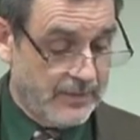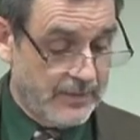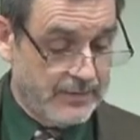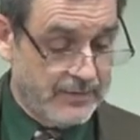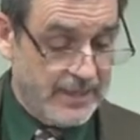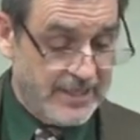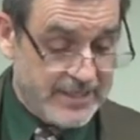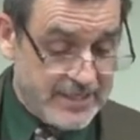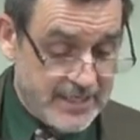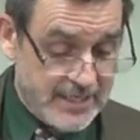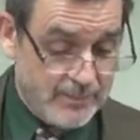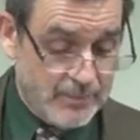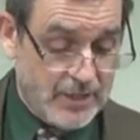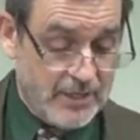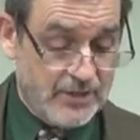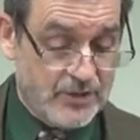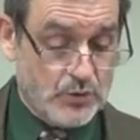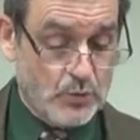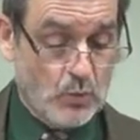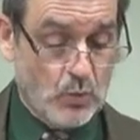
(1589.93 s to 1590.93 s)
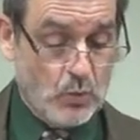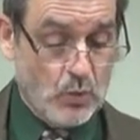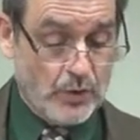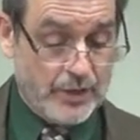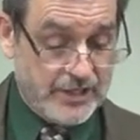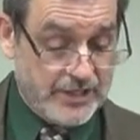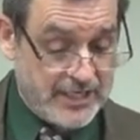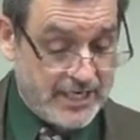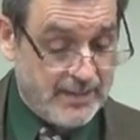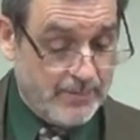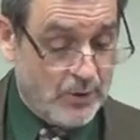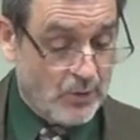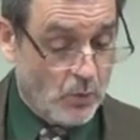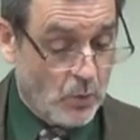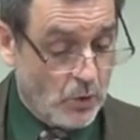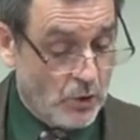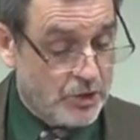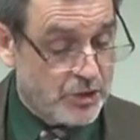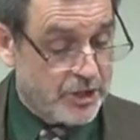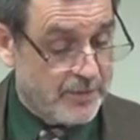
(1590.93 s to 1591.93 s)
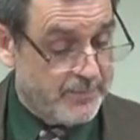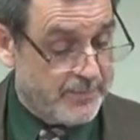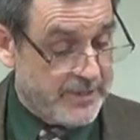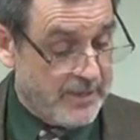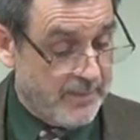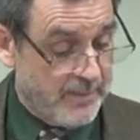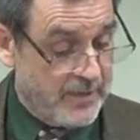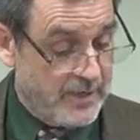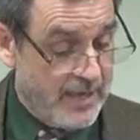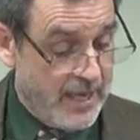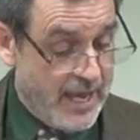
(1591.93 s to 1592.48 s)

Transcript: the demons, the demon worshipped him,